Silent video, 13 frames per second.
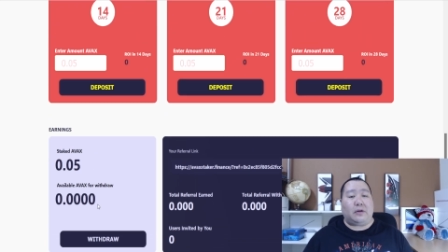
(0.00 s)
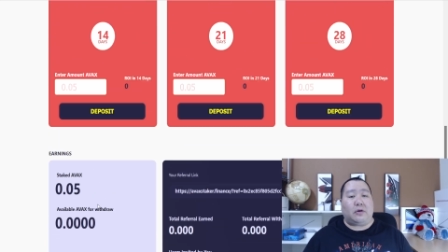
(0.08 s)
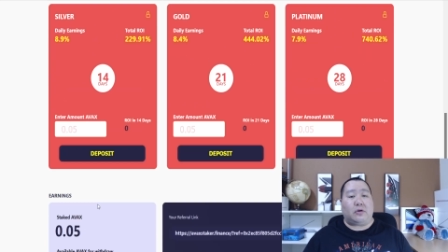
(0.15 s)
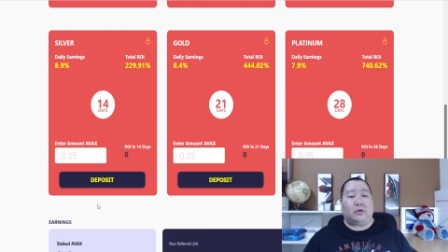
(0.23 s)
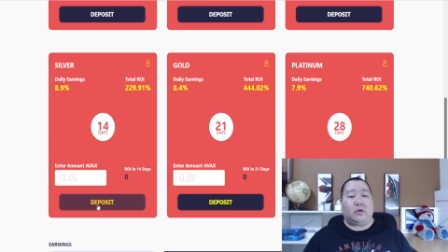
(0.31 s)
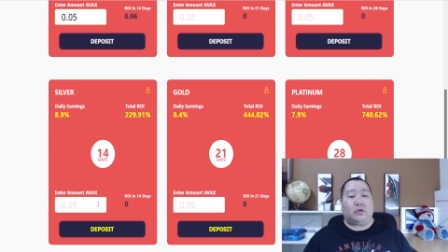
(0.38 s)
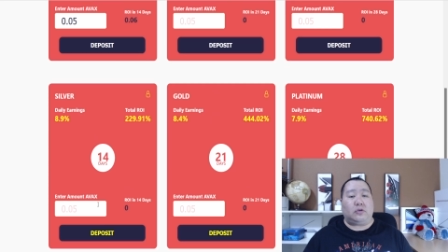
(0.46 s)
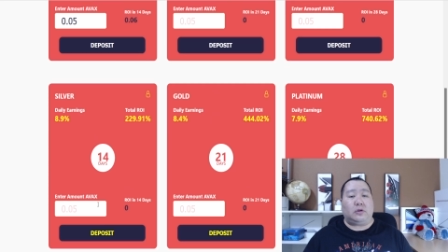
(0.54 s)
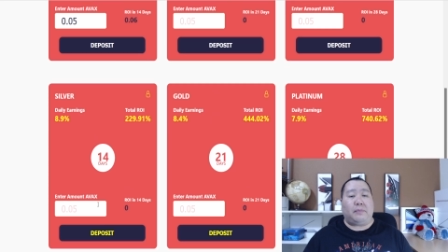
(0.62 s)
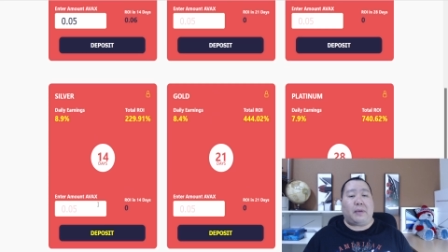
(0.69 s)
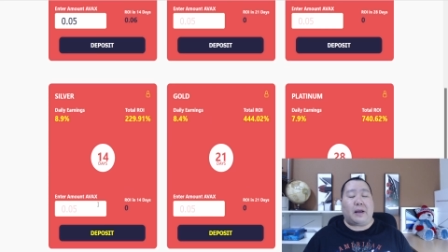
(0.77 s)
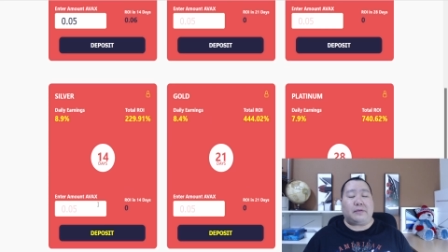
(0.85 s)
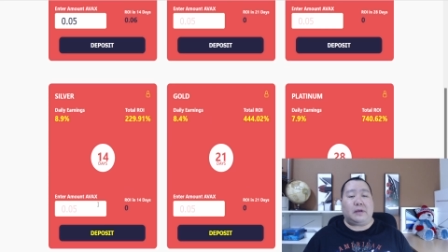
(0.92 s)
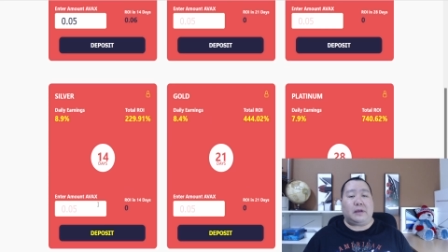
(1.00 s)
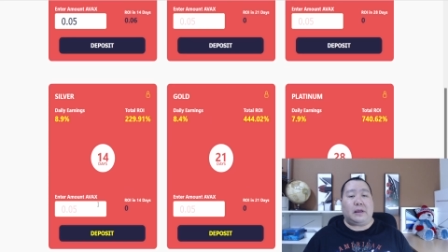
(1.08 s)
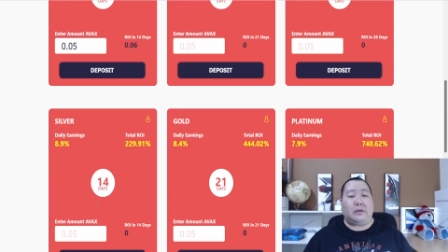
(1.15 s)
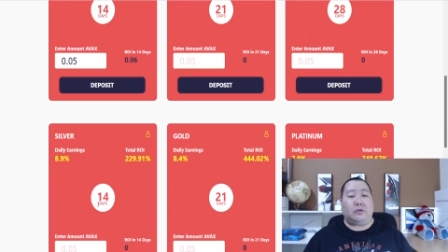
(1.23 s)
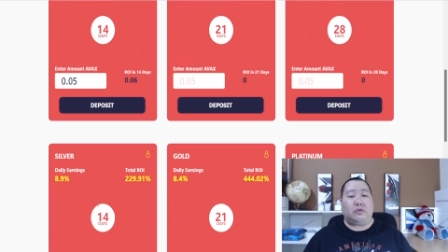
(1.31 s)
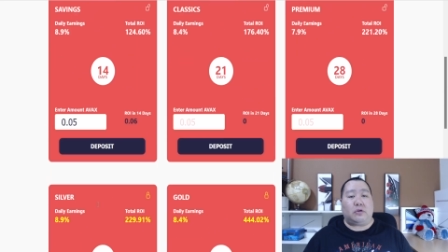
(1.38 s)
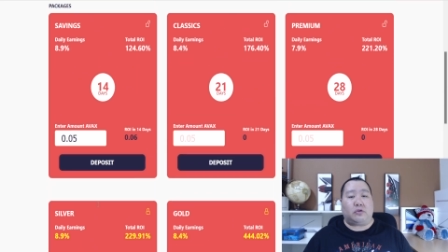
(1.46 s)
or third deposit
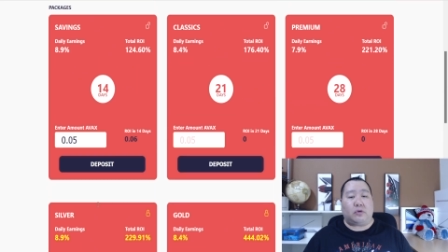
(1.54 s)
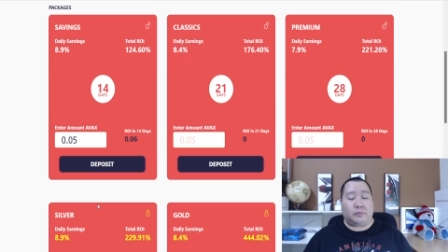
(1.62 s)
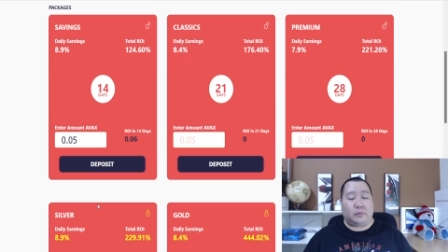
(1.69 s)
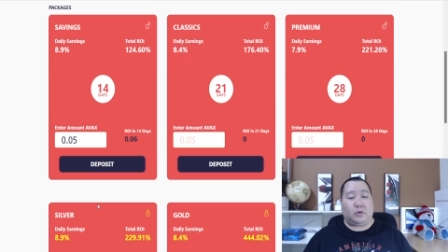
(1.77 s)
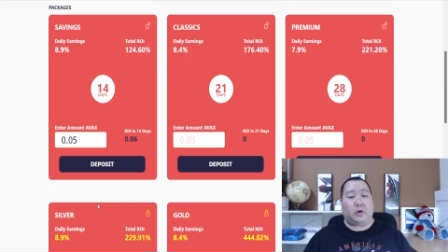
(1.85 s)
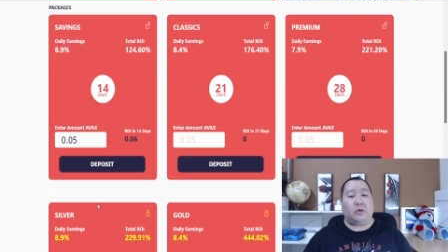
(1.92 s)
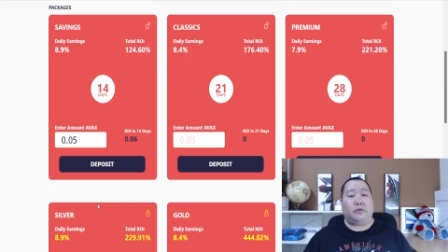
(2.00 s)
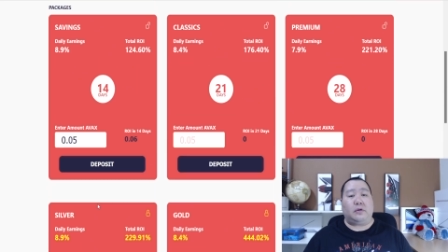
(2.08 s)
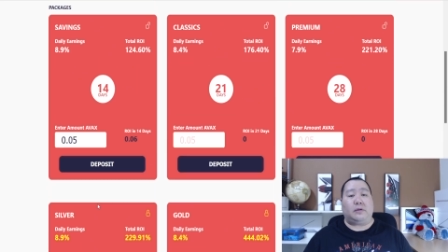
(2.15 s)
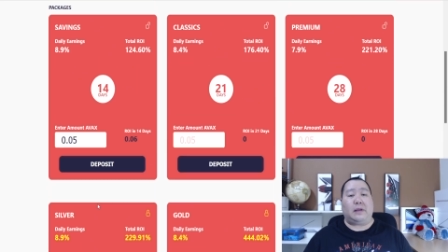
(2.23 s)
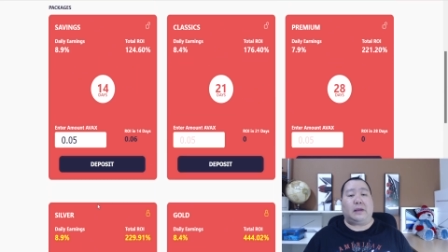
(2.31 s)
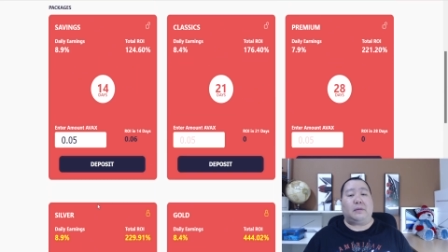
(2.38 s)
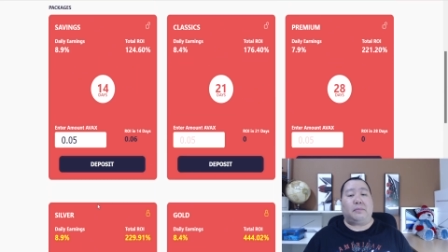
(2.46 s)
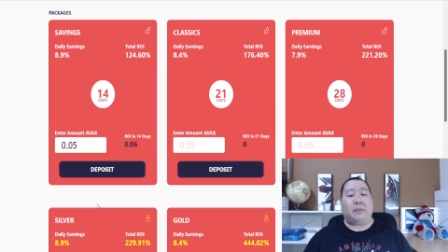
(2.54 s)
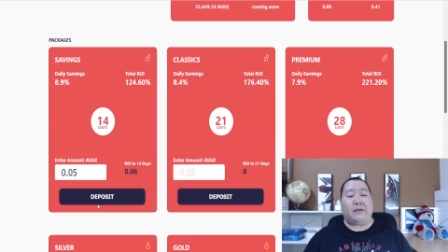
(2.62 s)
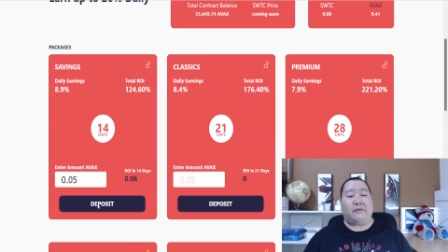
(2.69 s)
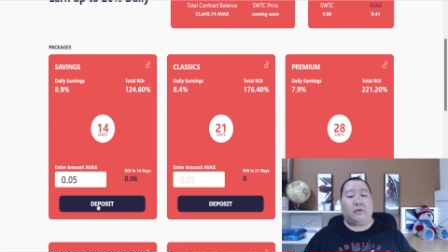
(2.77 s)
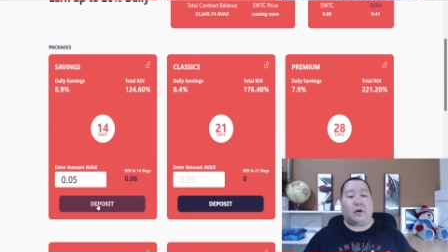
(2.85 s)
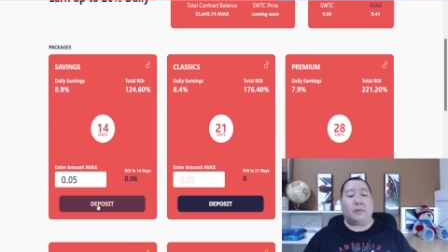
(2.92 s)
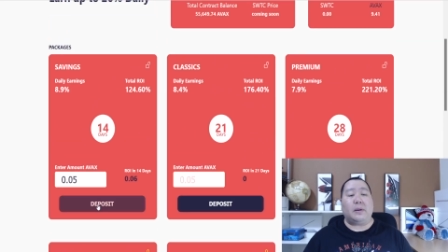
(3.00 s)
into this cryptocurrency staking
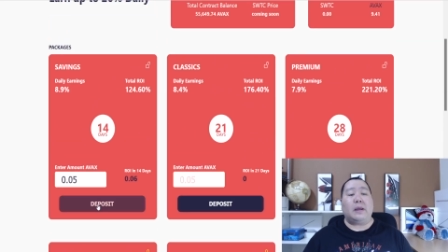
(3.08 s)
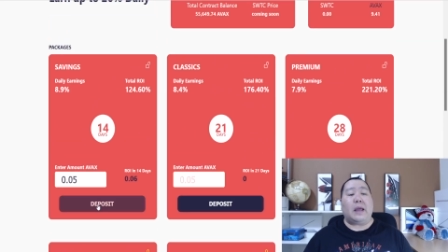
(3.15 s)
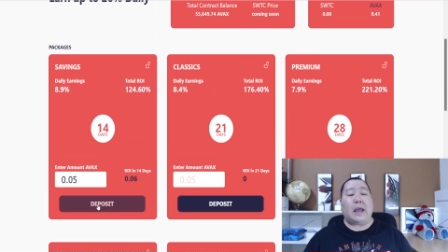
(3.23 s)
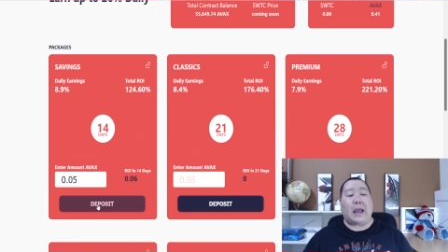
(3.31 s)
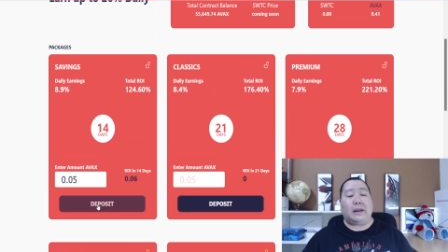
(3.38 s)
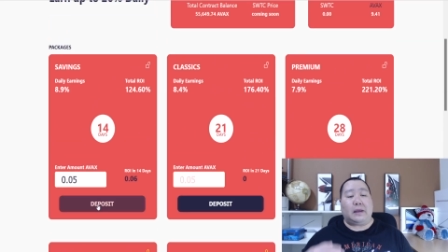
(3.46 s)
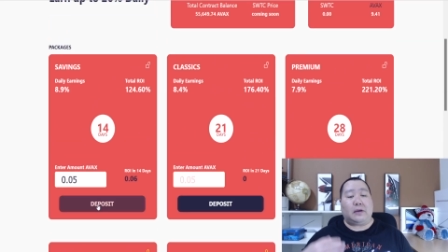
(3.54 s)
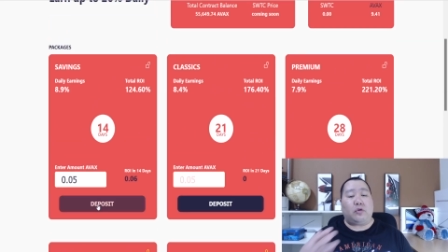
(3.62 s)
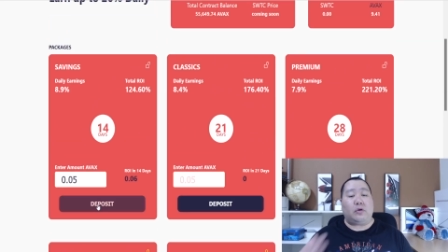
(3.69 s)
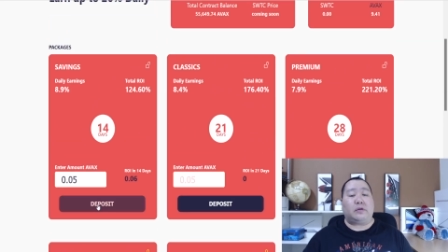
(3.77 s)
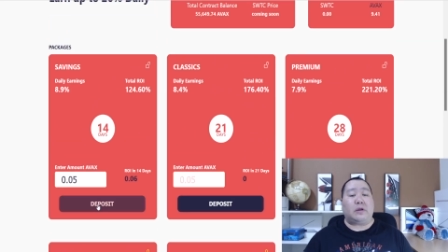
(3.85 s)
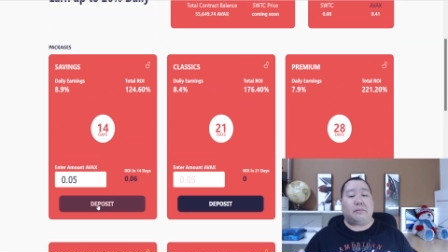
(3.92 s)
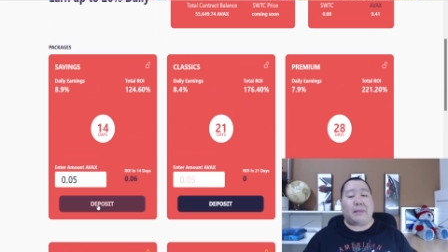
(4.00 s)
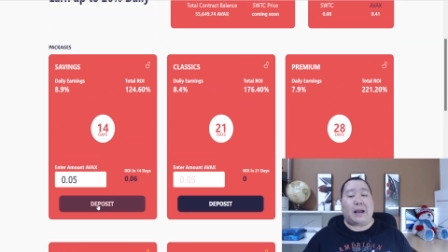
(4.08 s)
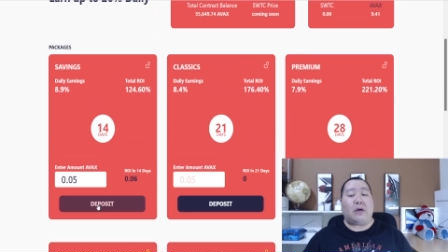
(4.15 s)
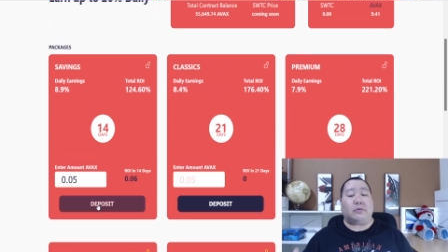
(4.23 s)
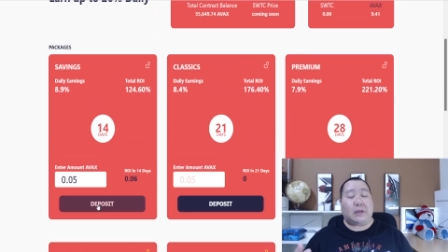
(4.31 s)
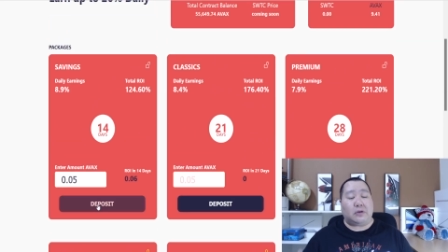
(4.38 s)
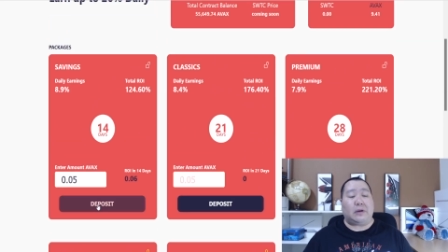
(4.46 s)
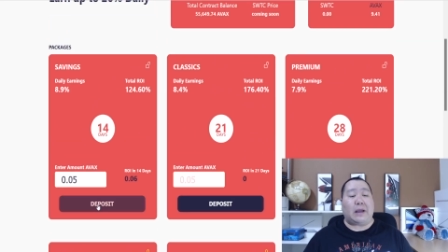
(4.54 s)
platform and increase the
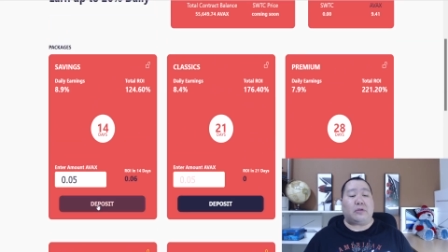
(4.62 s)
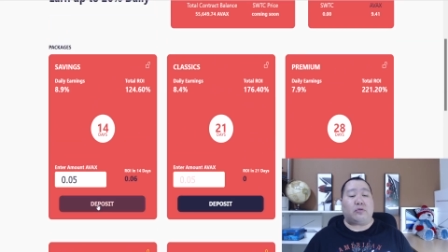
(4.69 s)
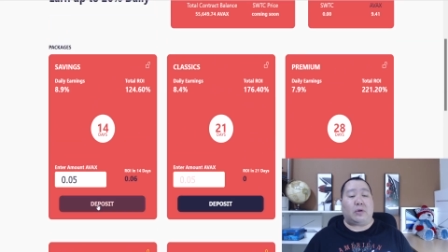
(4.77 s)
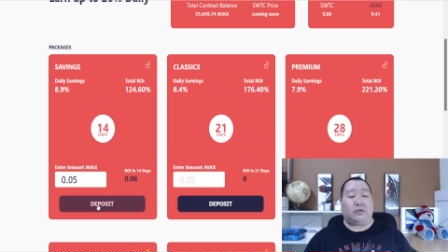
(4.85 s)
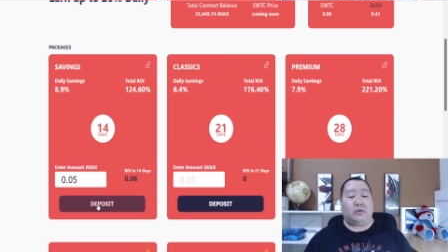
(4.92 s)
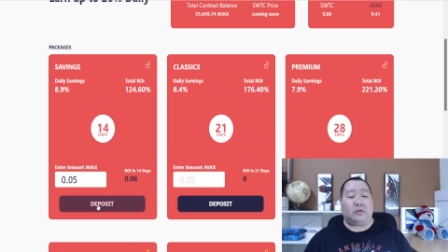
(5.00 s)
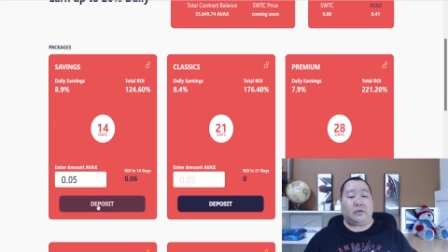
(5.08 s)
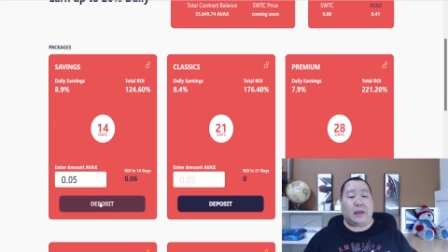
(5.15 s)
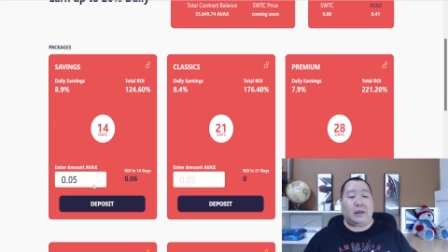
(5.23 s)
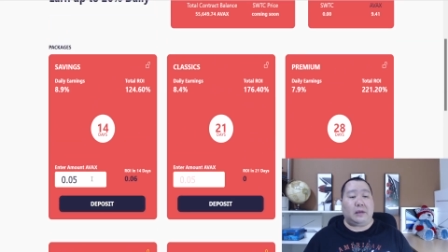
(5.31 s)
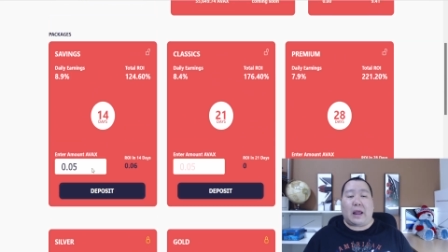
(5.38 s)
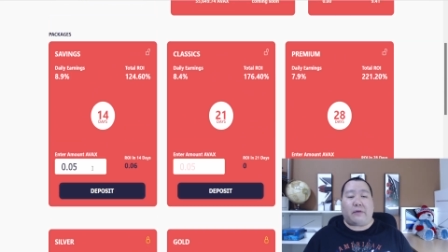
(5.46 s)
amount that you guys want to stake.